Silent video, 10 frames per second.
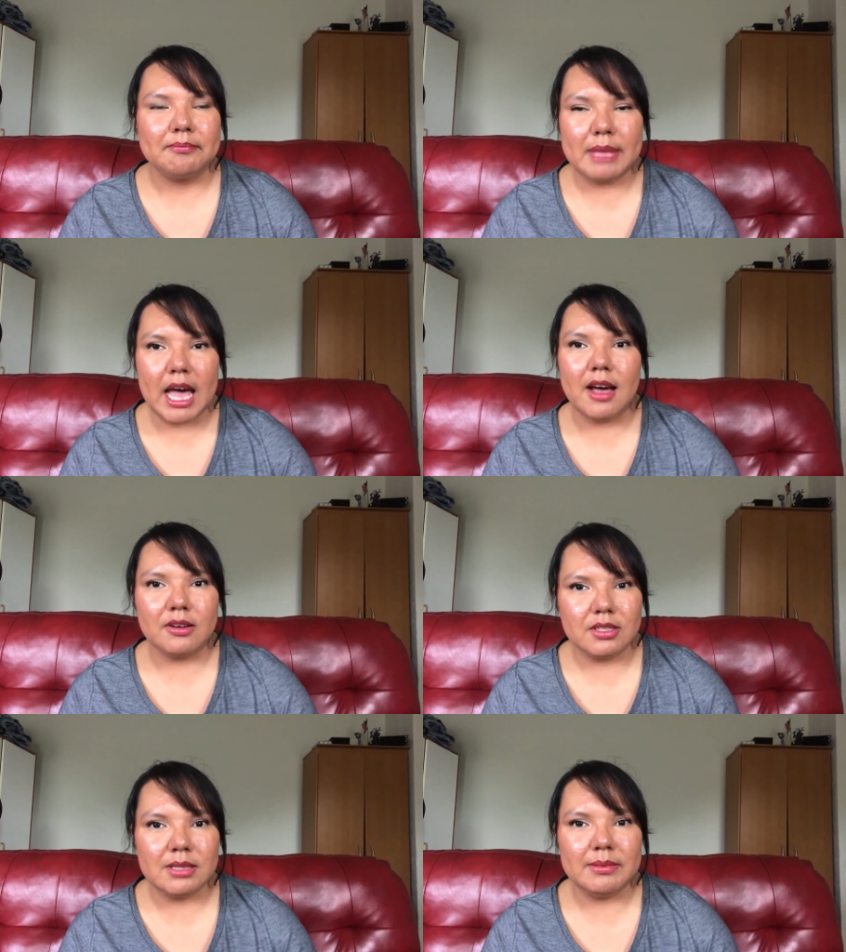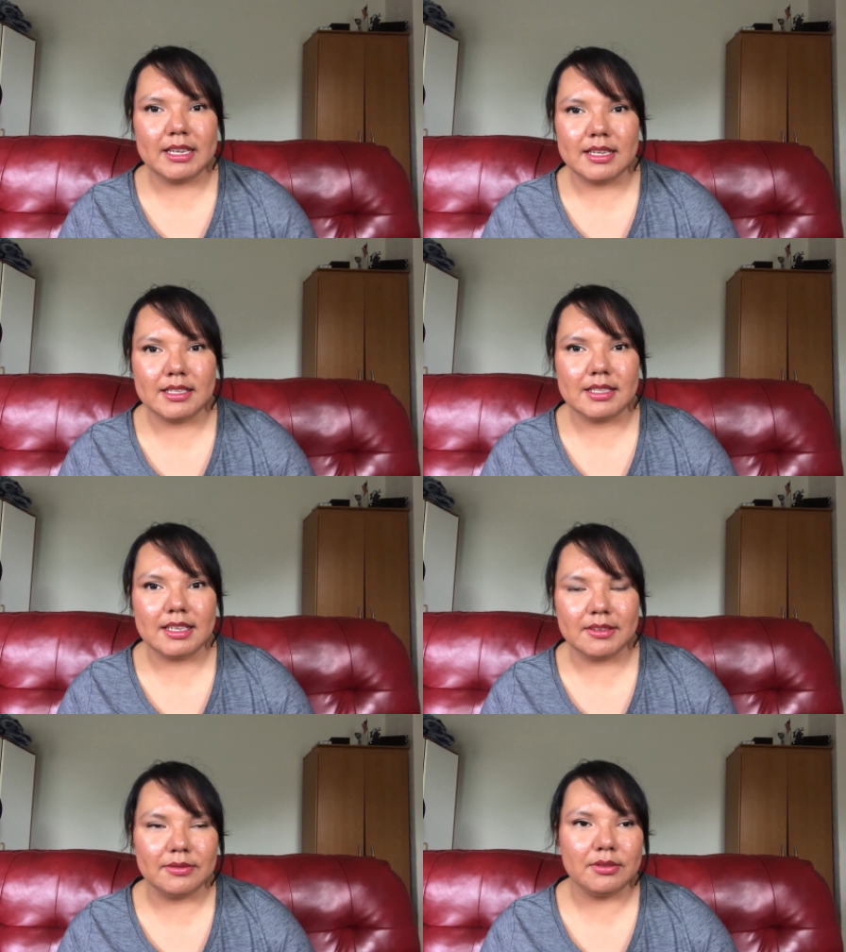pounds, because
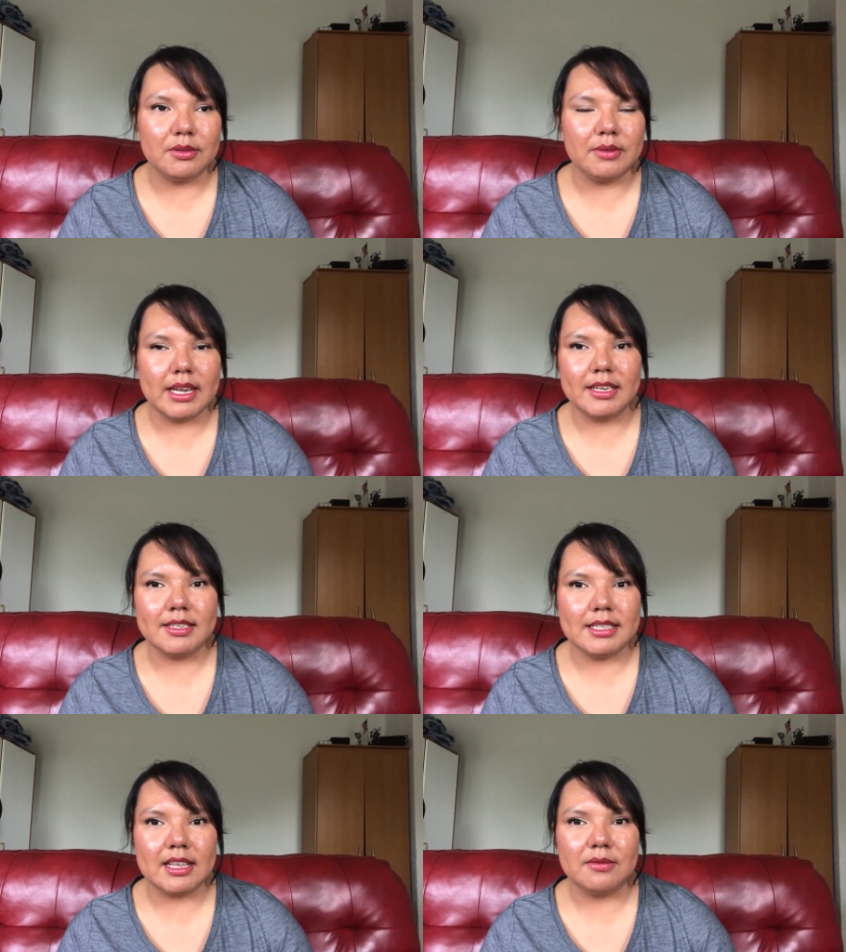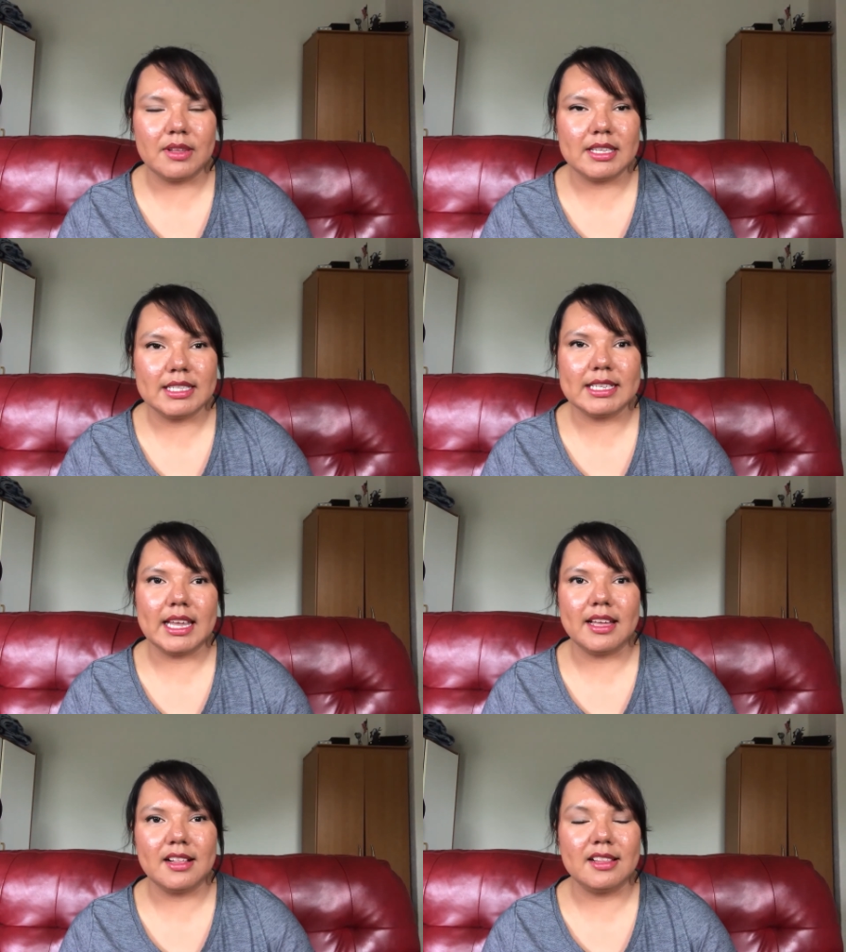if you weigh yourself on the
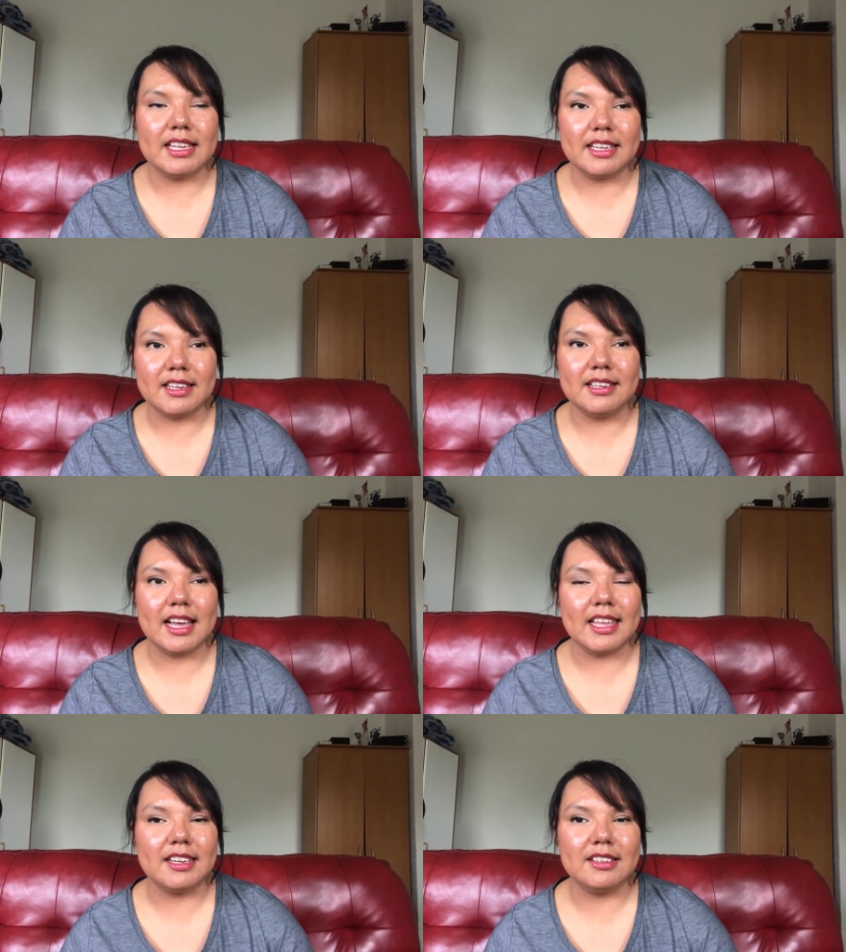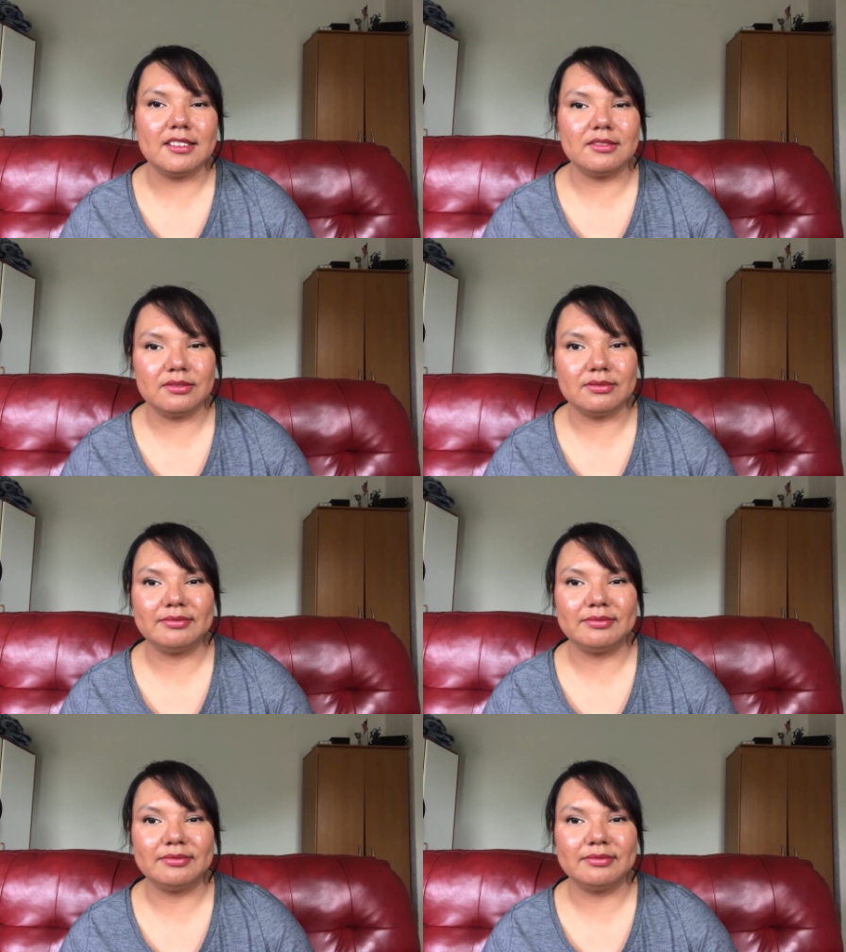scale, it could kind of